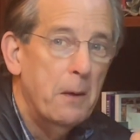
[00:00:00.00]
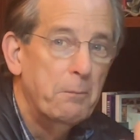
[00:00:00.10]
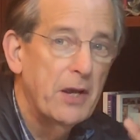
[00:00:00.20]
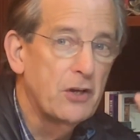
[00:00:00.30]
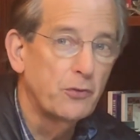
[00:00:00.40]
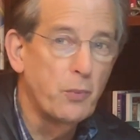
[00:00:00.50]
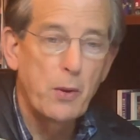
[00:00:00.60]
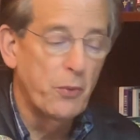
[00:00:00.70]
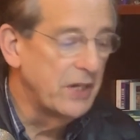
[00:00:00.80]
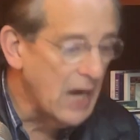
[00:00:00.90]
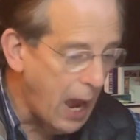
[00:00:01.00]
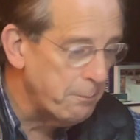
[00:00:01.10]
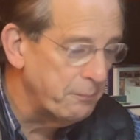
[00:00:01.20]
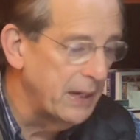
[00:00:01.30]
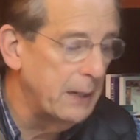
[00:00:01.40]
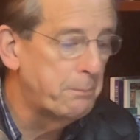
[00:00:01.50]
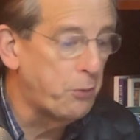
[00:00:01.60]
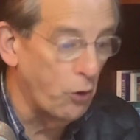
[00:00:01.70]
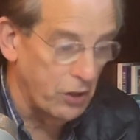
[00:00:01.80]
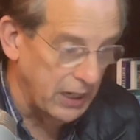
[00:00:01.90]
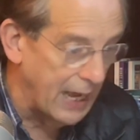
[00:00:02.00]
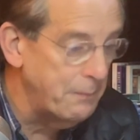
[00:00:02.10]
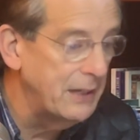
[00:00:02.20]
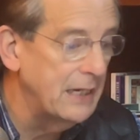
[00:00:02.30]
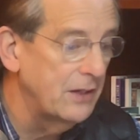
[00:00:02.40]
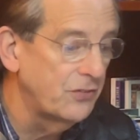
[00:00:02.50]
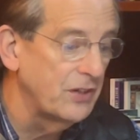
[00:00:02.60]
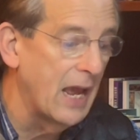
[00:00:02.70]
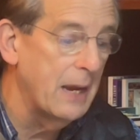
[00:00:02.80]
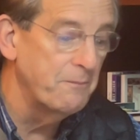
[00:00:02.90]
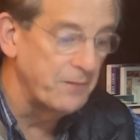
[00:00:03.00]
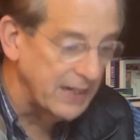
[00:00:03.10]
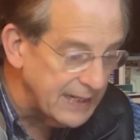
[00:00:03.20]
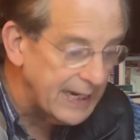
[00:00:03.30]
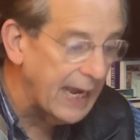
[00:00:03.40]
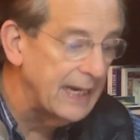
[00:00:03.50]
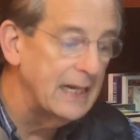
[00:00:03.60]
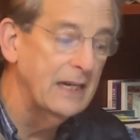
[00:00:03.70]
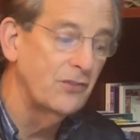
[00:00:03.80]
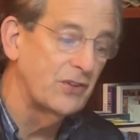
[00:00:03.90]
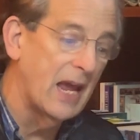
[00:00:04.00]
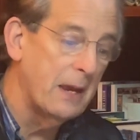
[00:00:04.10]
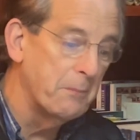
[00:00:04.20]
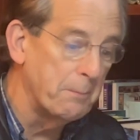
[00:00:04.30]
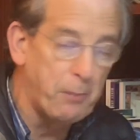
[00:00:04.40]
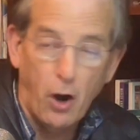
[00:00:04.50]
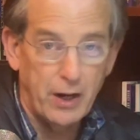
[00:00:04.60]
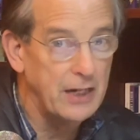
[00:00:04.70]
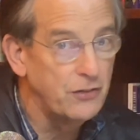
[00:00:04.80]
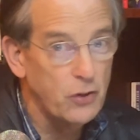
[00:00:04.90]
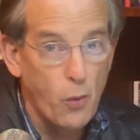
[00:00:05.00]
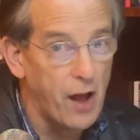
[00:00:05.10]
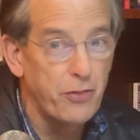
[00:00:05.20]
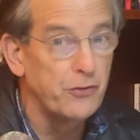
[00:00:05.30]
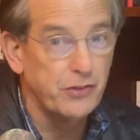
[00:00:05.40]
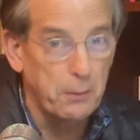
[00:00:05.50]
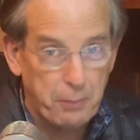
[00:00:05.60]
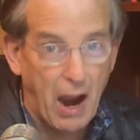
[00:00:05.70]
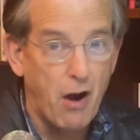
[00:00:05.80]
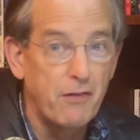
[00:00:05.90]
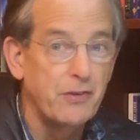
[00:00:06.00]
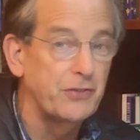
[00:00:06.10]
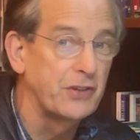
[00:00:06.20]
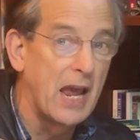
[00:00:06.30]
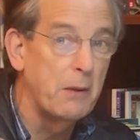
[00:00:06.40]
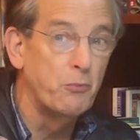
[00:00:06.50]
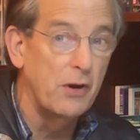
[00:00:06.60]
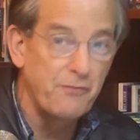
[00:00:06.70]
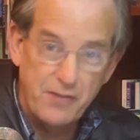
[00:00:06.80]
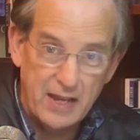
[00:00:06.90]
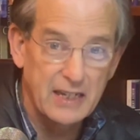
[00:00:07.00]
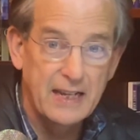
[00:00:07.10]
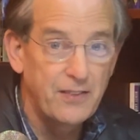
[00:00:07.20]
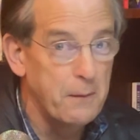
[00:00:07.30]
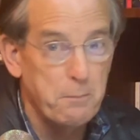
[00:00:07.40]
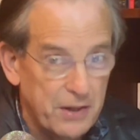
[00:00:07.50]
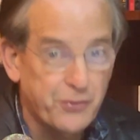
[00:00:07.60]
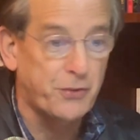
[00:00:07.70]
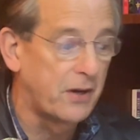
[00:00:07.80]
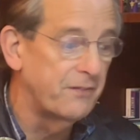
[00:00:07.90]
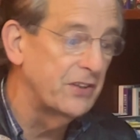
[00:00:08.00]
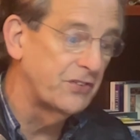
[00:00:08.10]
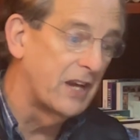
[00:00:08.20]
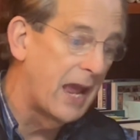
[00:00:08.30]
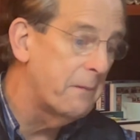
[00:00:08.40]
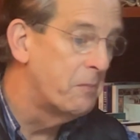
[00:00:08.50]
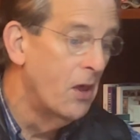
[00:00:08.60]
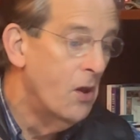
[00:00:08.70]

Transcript: because we would not be proclaiming his name, vindicating his name, imparting to others the power of his name, revealing the mystery of his name,